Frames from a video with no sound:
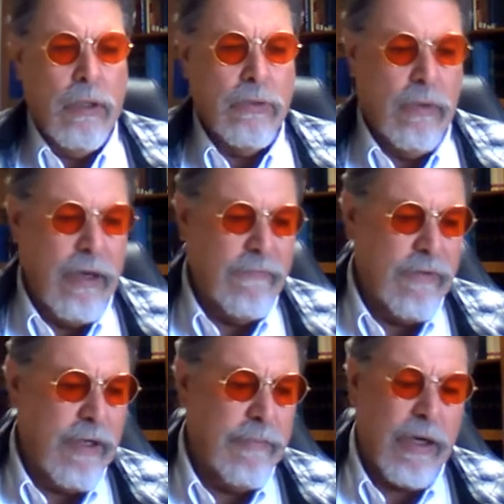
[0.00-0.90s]
So,
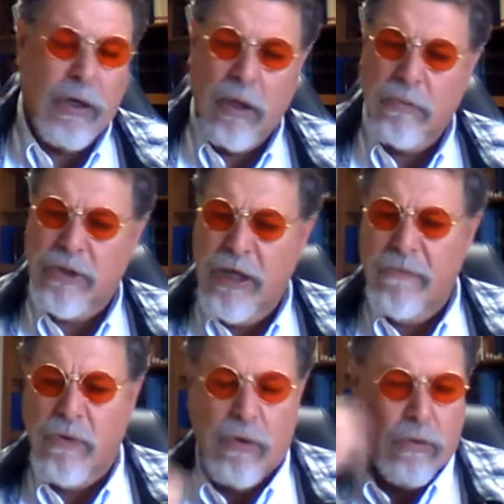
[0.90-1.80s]
therefore, it becomes
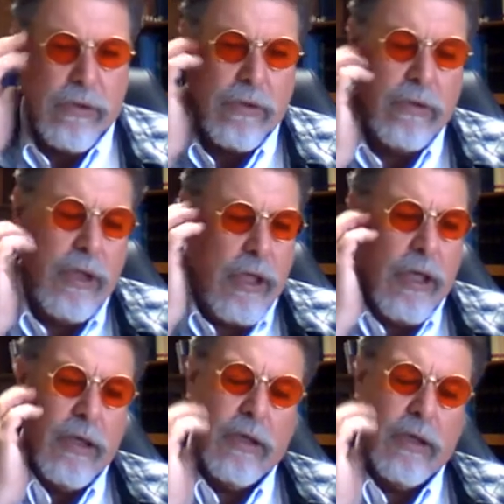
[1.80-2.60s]
difficult to uh,